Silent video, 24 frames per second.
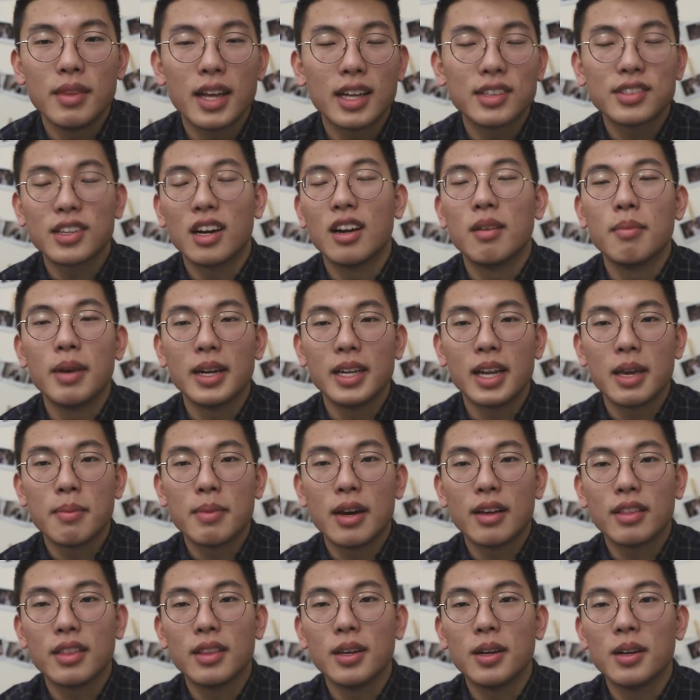That's gotten my name
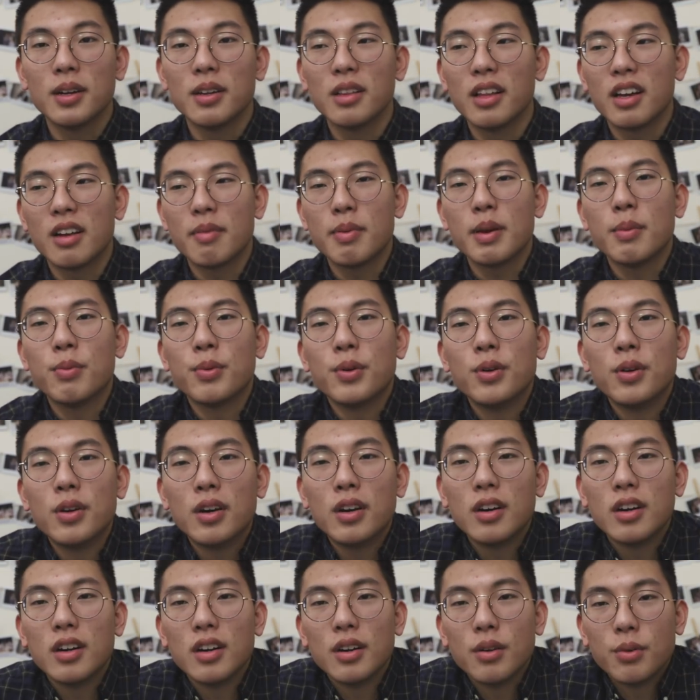out there. A lot of people
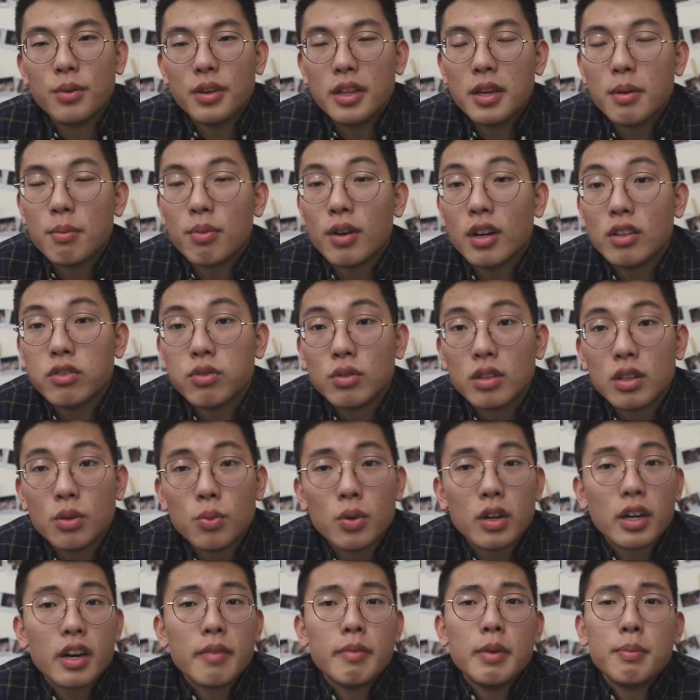are really impressed with the
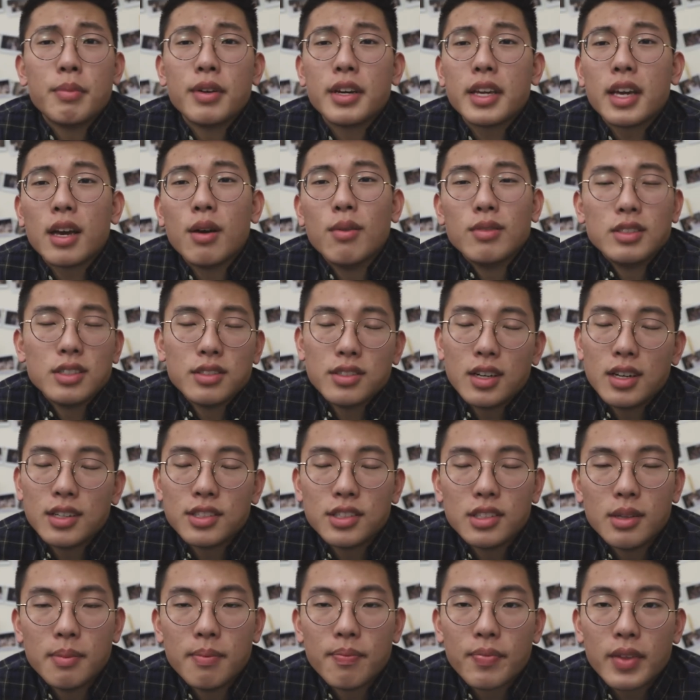work I've been putting out, which is
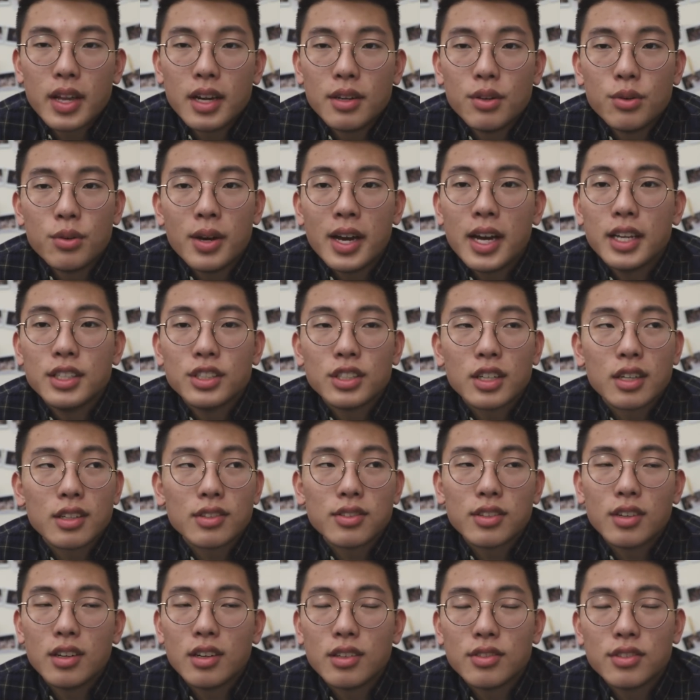awesome. I do
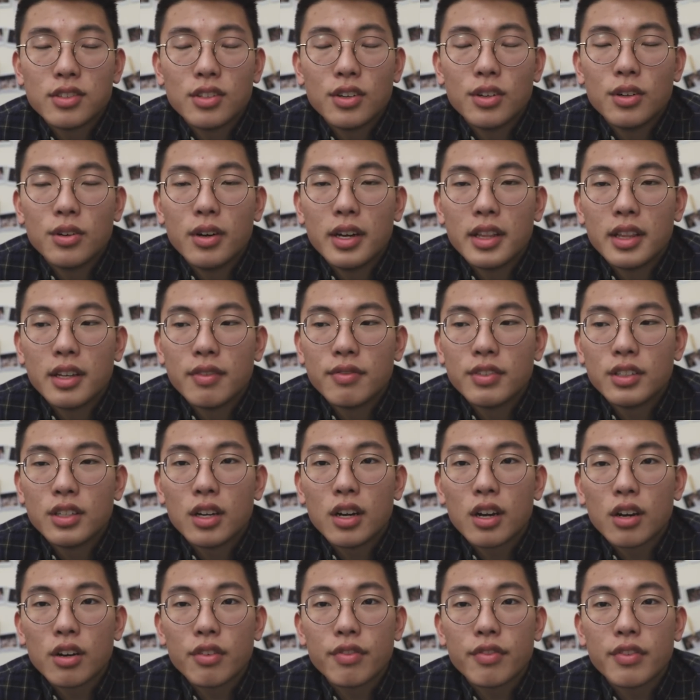headshots also, and then
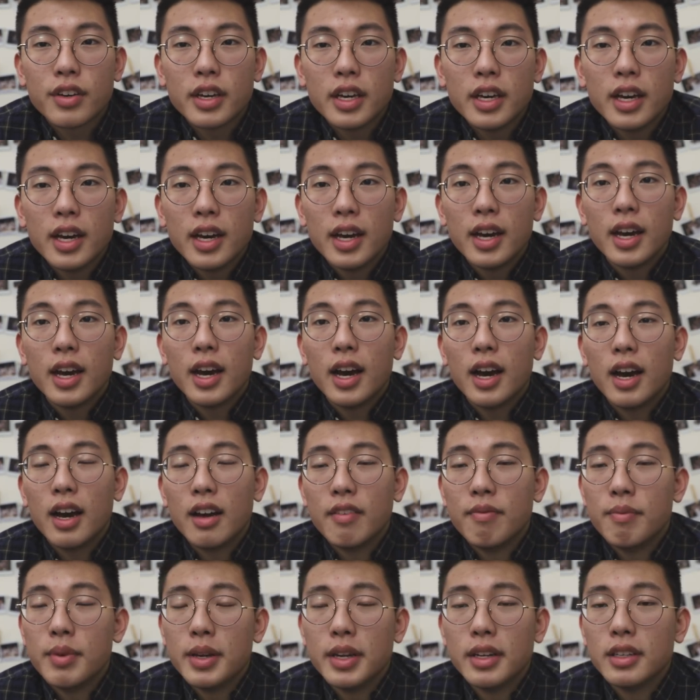photography.
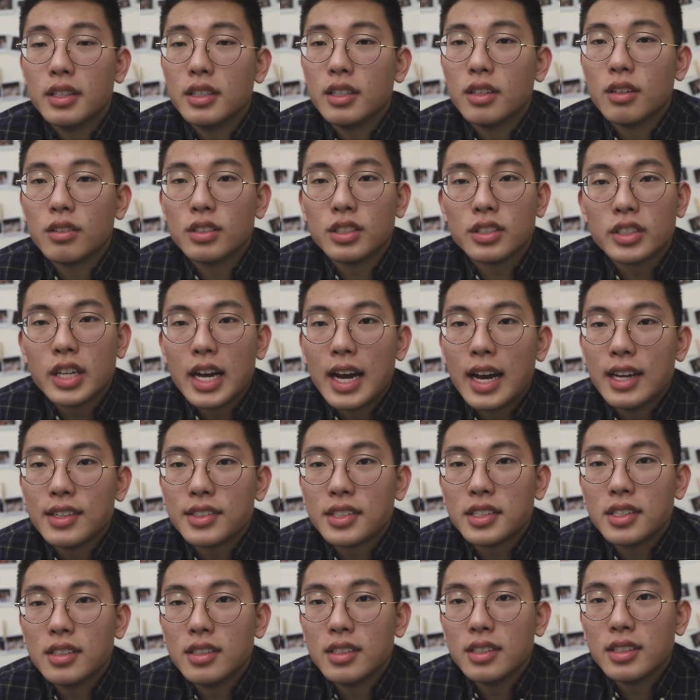I've been, you know, just
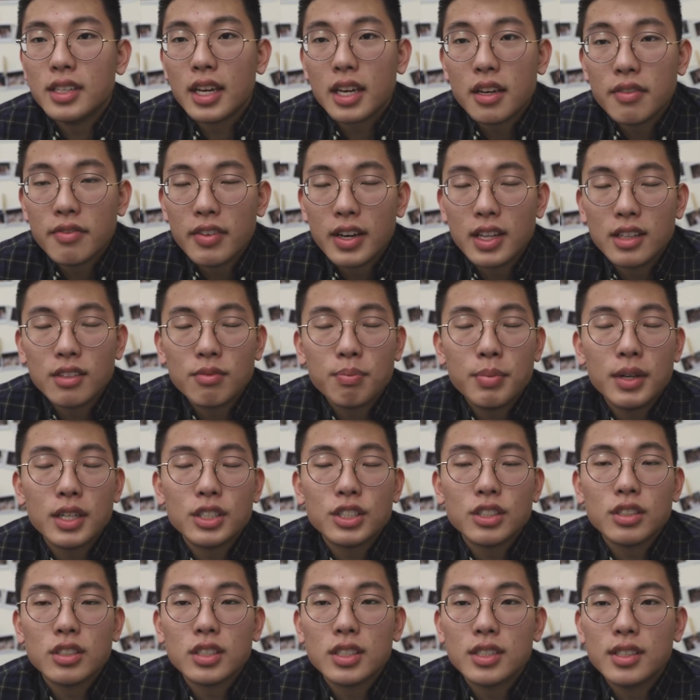asked to take event
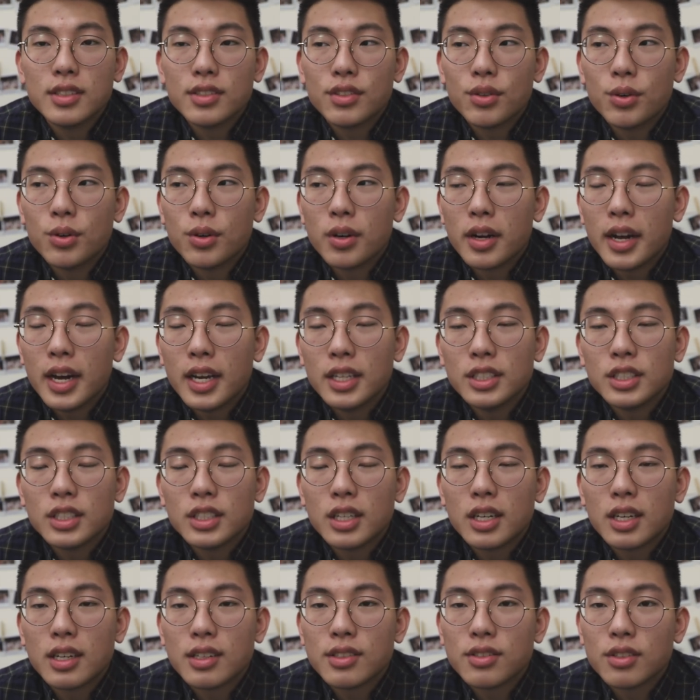pictures or
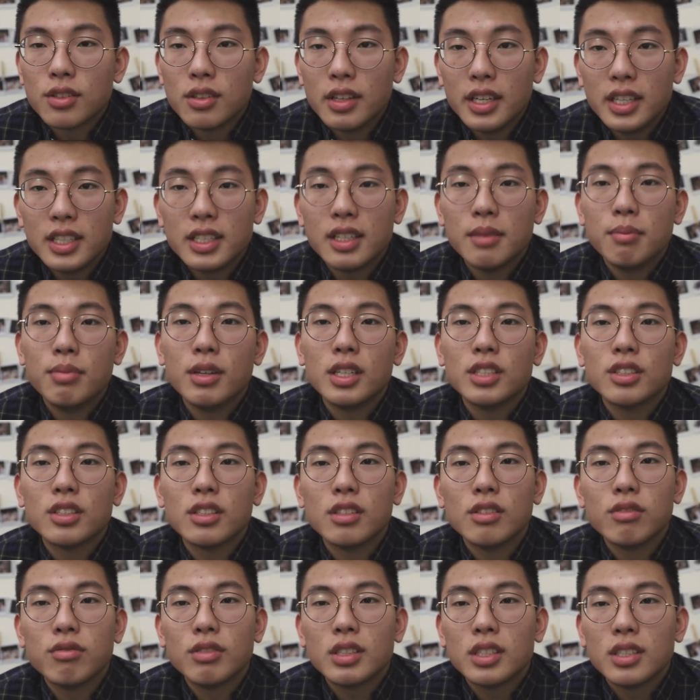headshots or LinkedIn
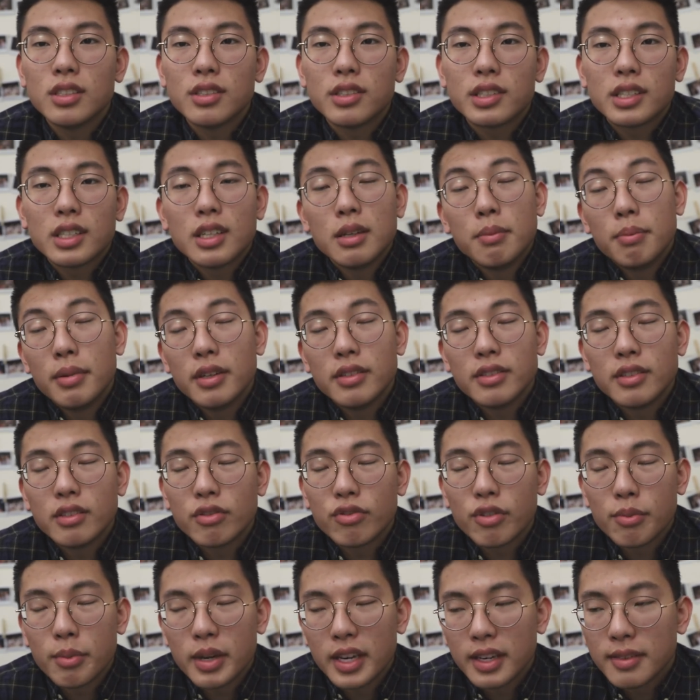pictures, which is good business
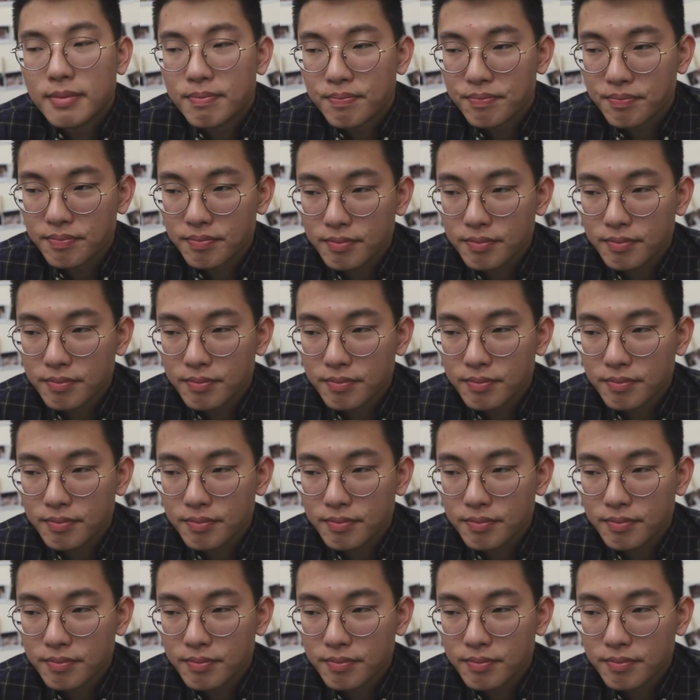for me.